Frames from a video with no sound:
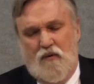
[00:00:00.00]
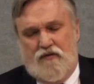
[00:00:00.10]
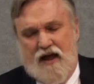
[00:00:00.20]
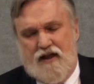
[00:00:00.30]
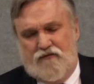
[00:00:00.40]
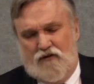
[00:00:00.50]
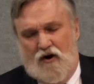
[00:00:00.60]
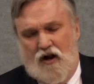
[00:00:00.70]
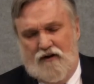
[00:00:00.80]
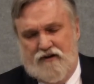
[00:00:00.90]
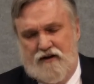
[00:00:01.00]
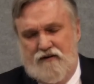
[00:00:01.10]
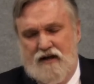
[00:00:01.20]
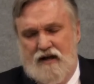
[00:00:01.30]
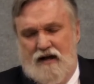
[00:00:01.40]
We thank you for all of it
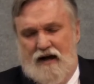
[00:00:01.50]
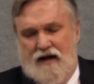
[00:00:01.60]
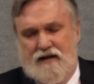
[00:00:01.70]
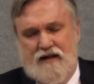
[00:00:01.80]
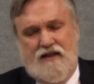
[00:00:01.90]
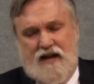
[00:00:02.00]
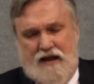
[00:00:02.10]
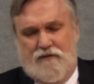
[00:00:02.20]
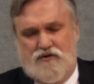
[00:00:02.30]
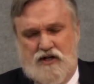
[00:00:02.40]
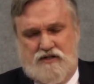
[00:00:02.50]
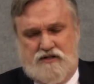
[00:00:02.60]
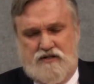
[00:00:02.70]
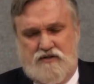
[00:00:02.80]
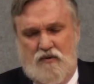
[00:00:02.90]
uh, in the name of
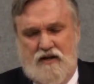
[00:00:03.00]
Jesus.